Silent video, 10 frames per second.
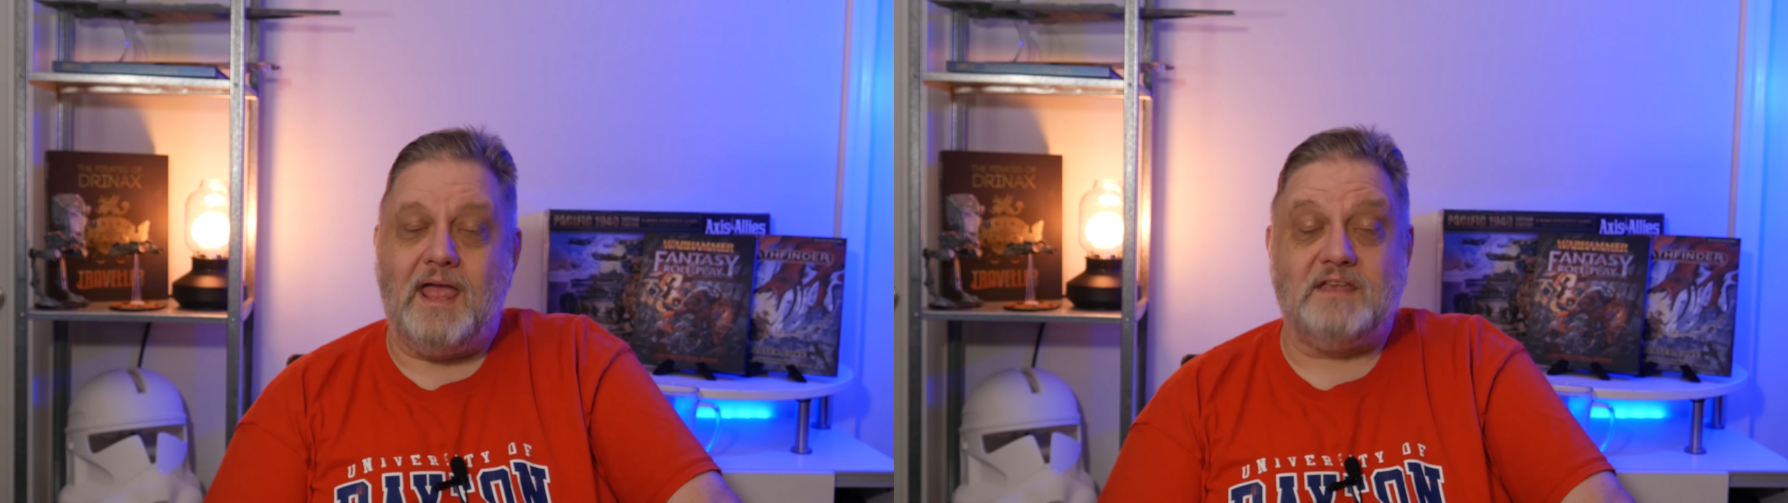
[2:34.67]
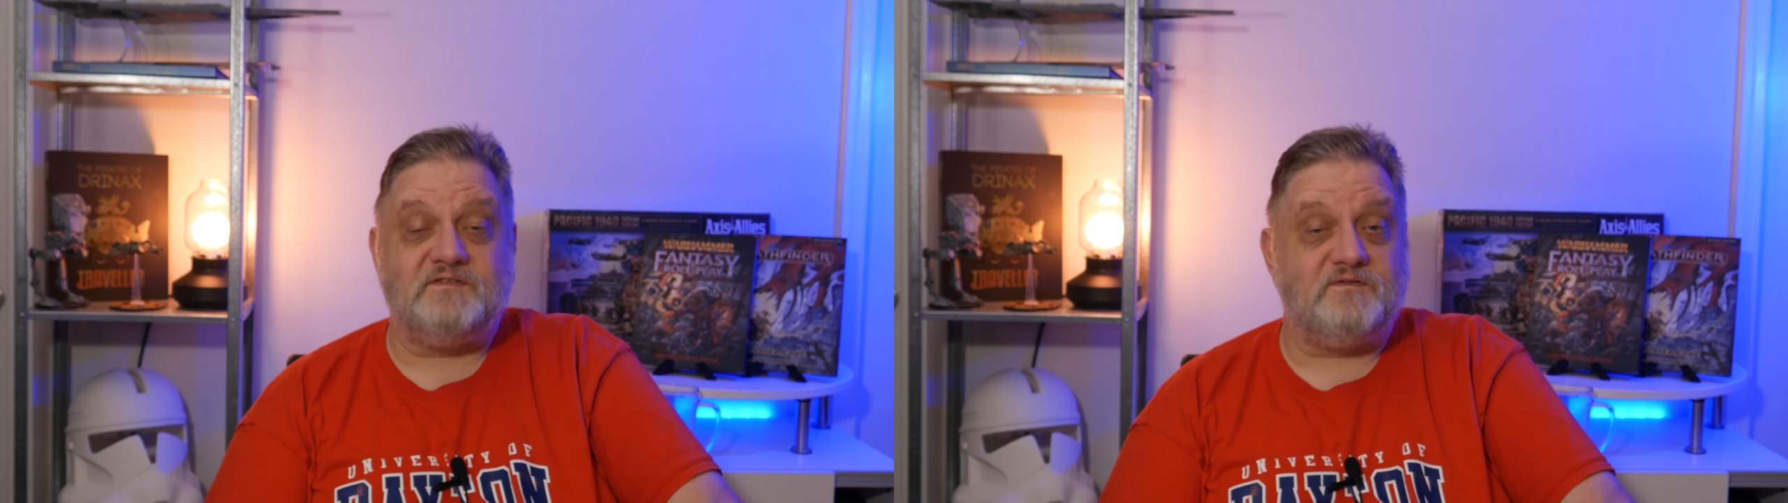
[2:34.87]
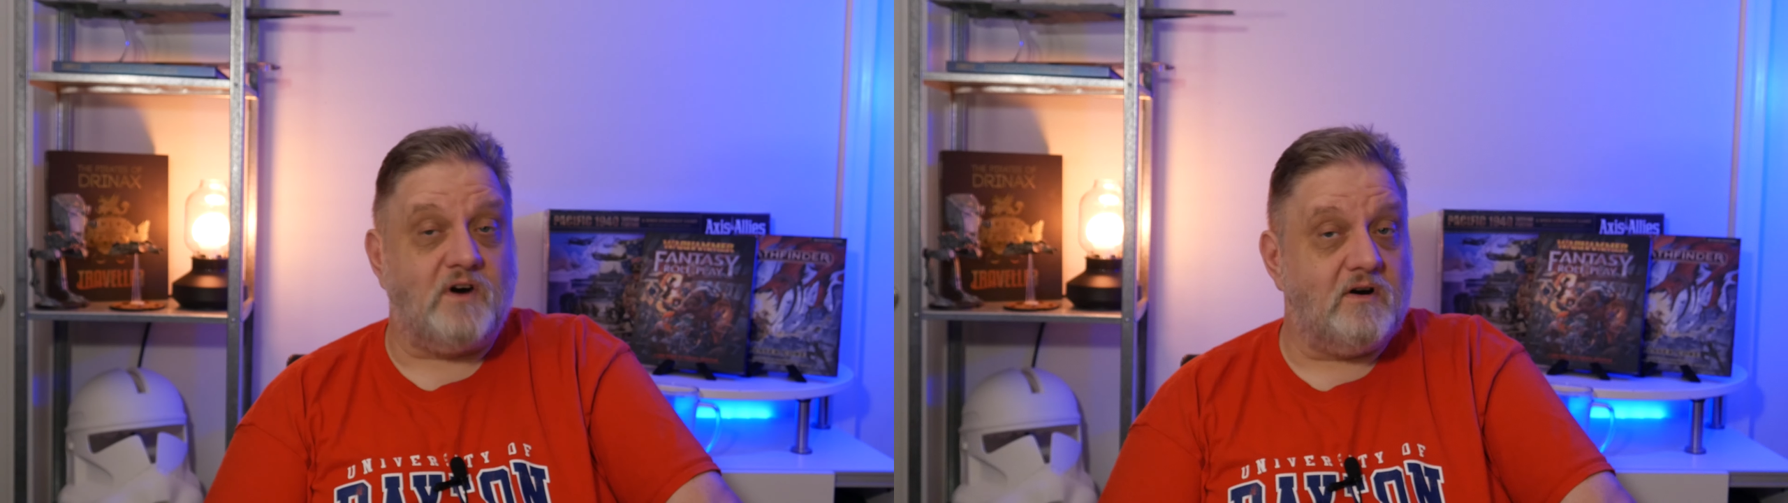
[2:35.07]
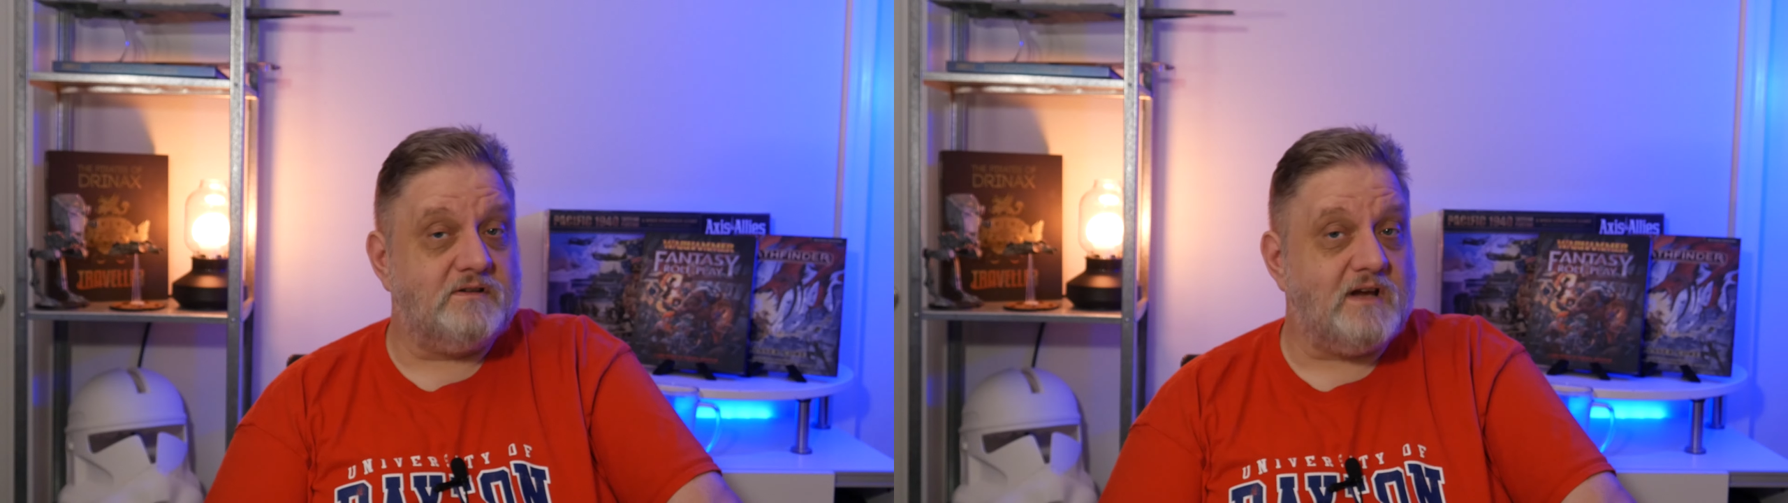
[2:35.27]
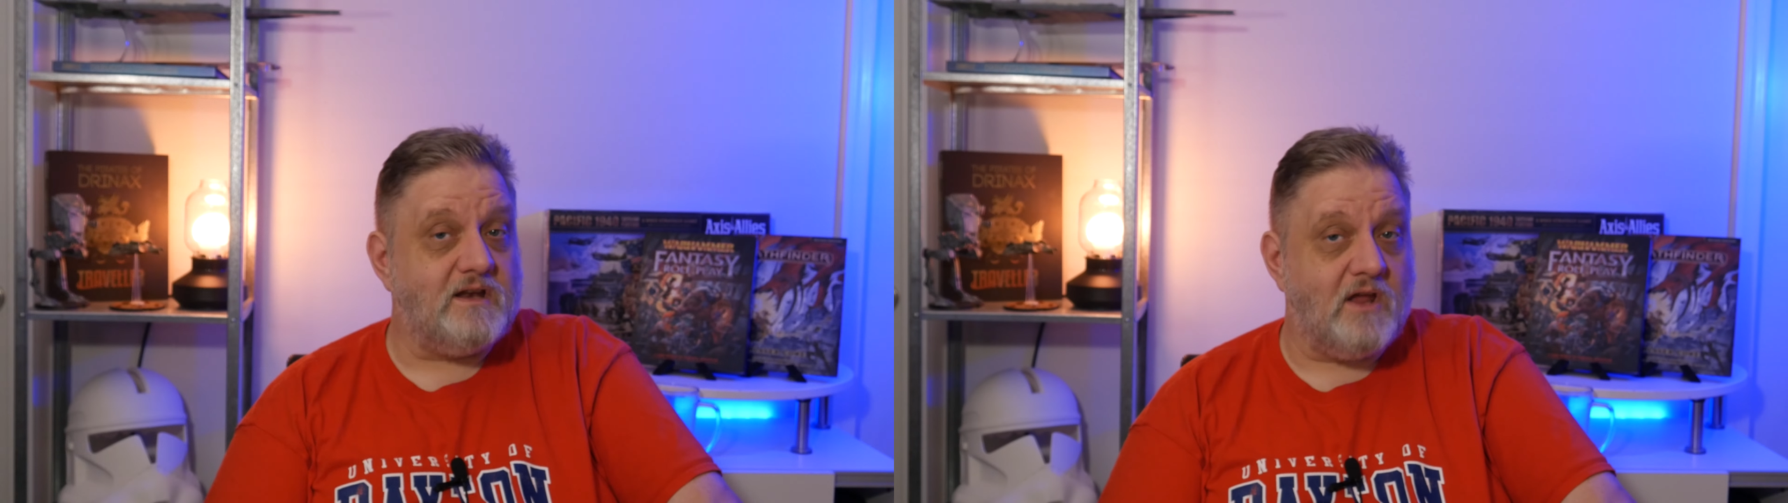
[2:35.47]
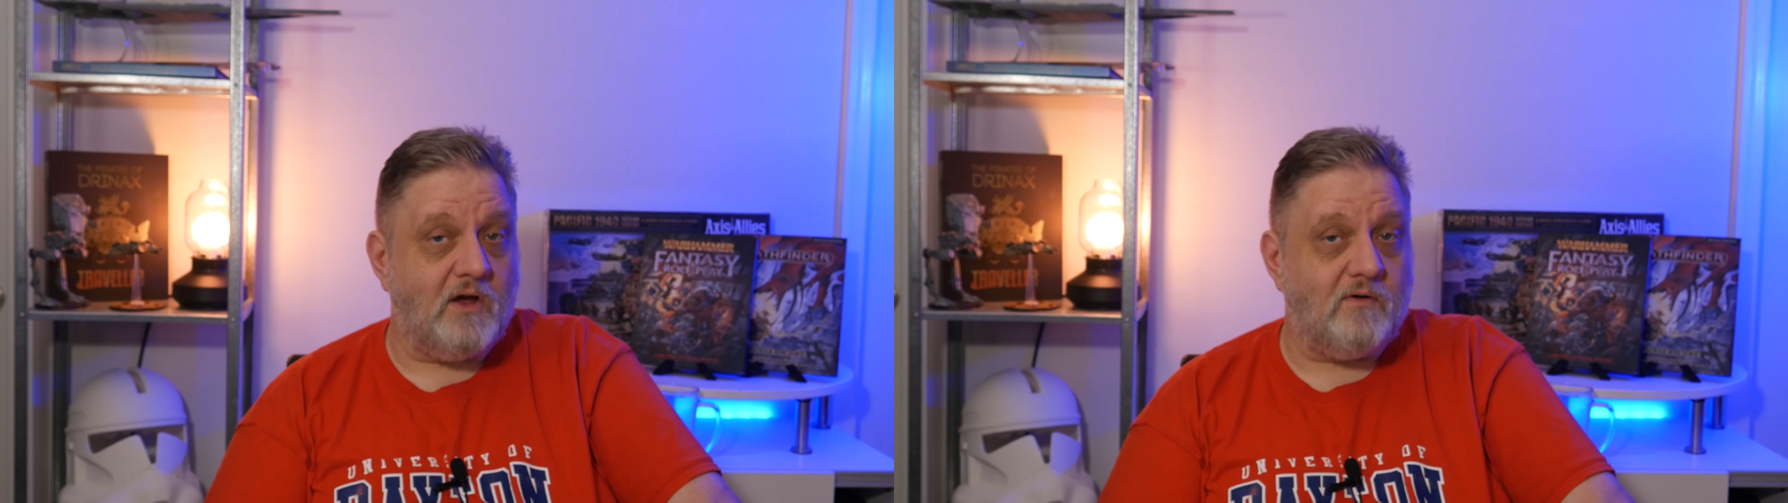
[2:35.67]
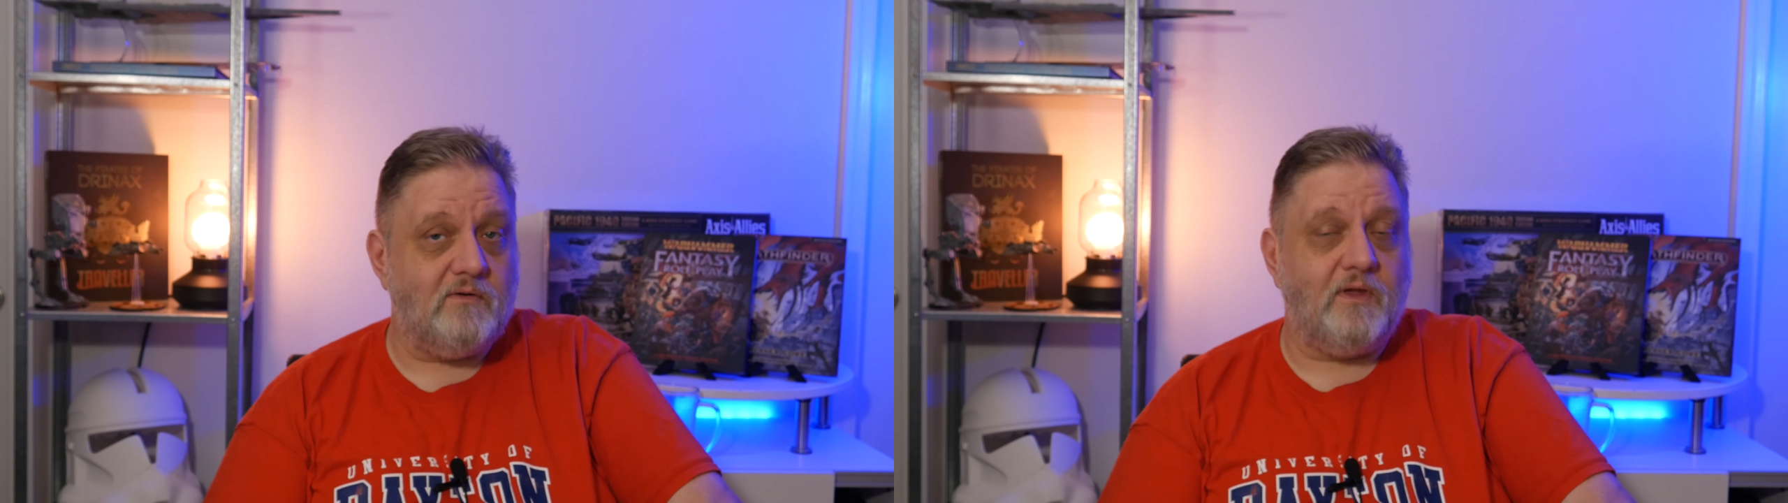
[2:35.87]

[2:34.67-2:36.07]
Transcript: As far as I know,